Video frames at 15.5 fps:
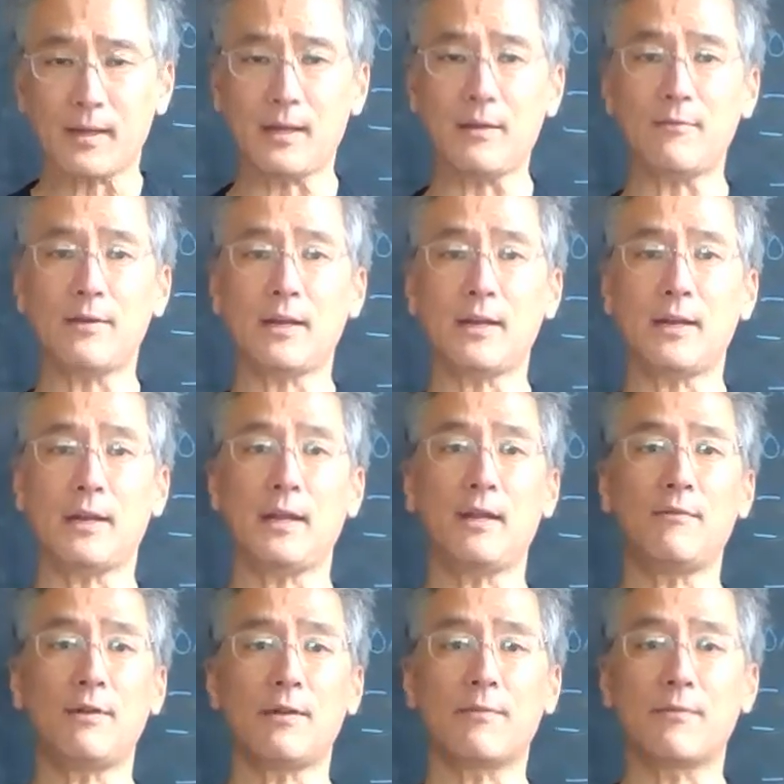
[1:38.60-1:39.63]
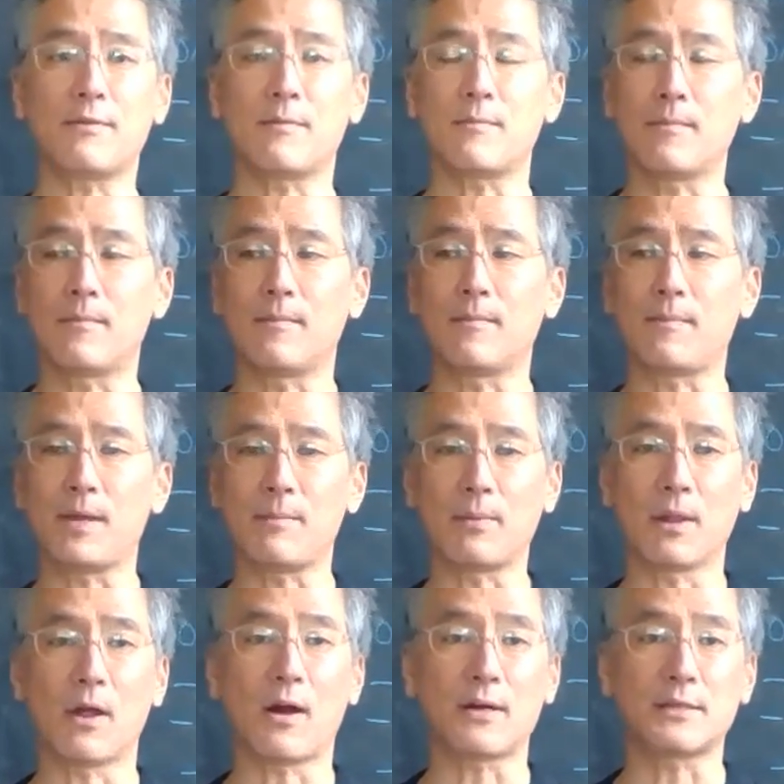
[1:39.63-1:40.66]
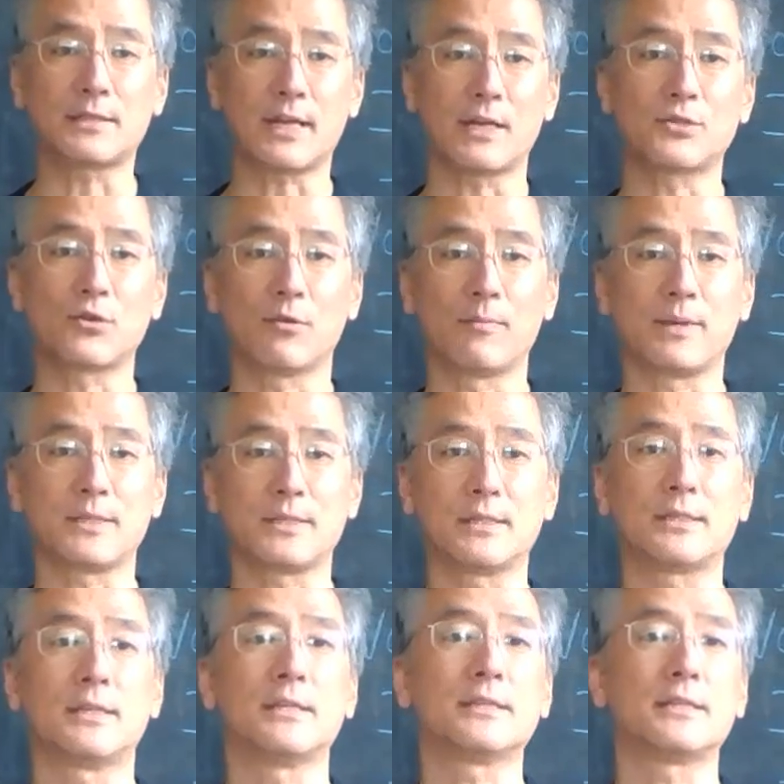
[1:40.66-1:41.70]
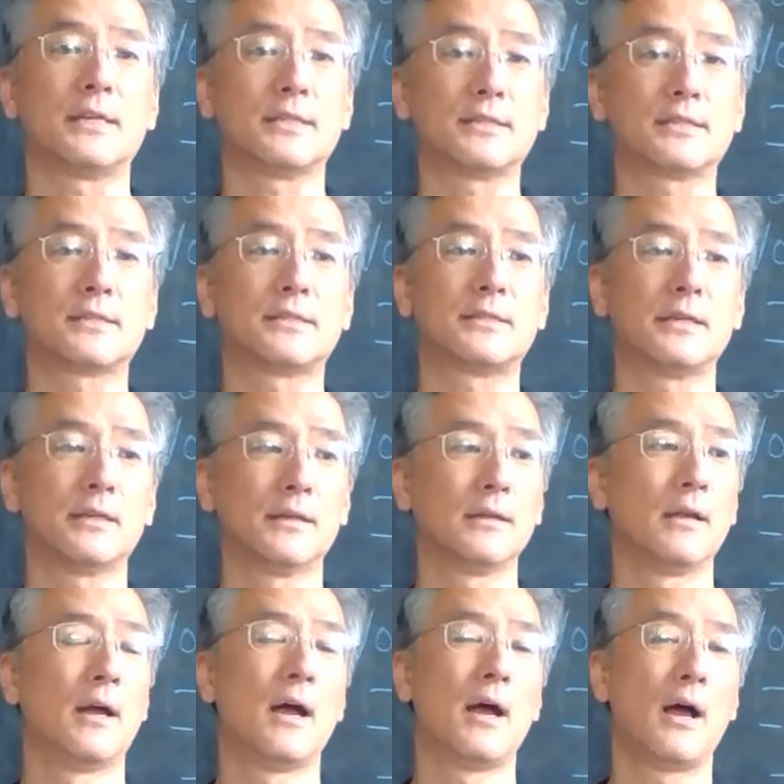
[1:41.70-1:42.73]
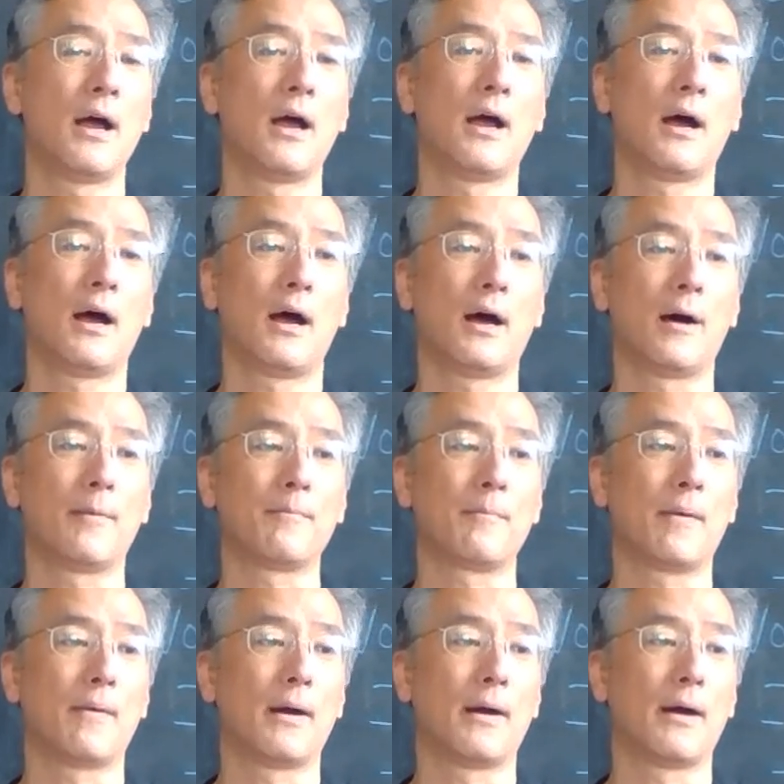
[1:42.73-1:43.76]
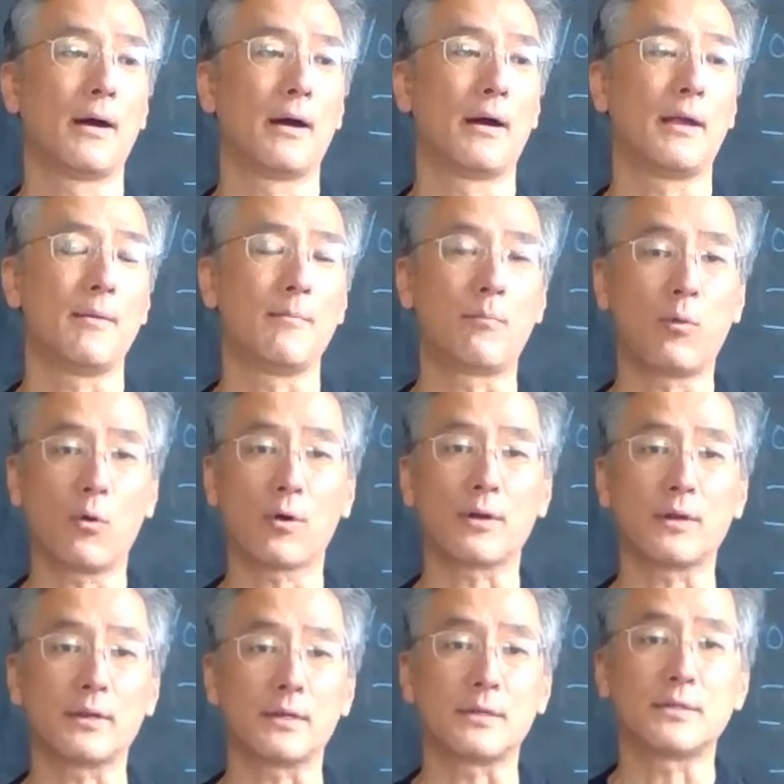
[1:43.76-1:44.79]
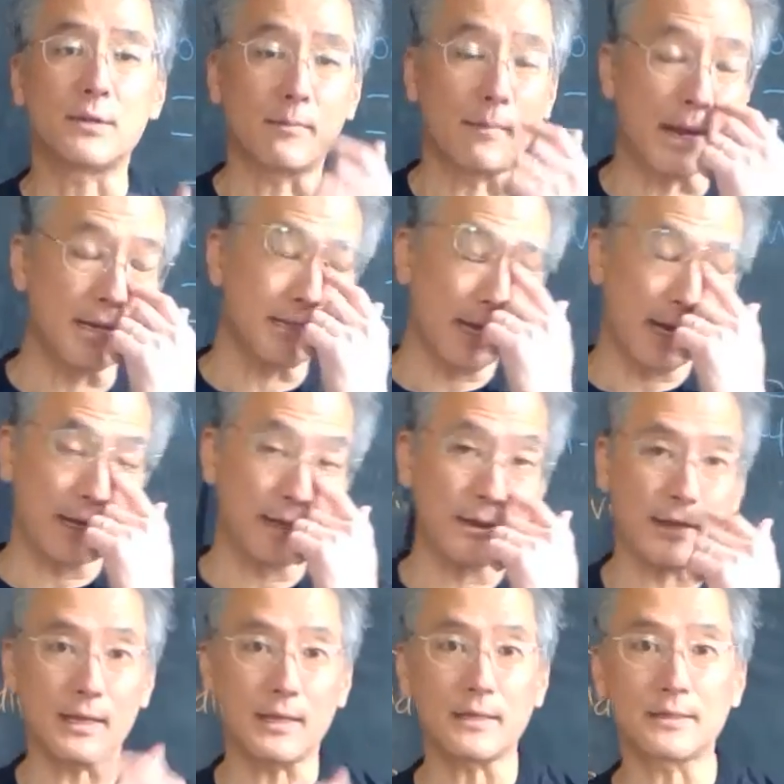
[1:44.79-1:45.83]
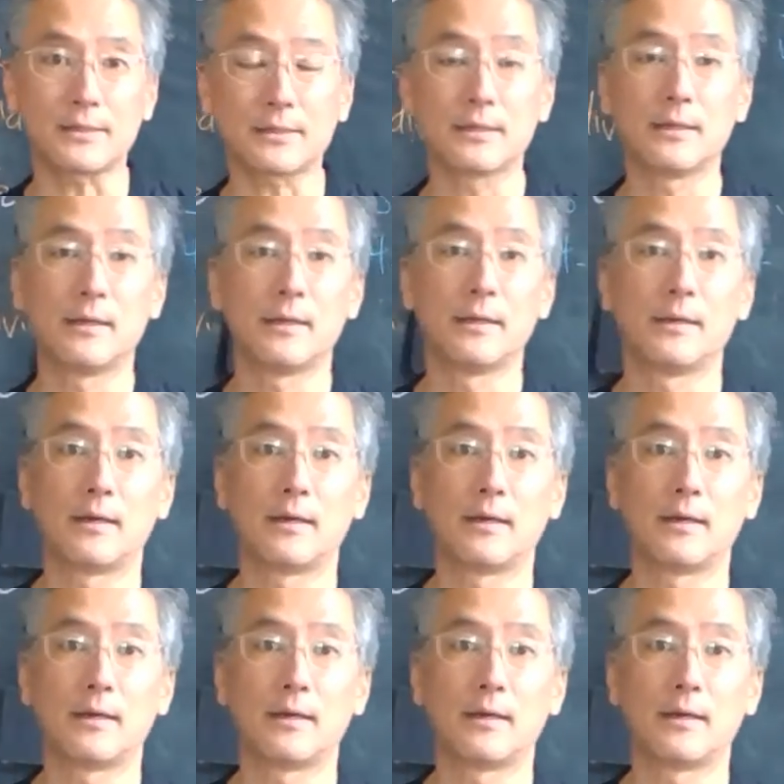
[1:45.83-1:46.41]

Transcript: Even if people are essential businesses, it's still important to maintain these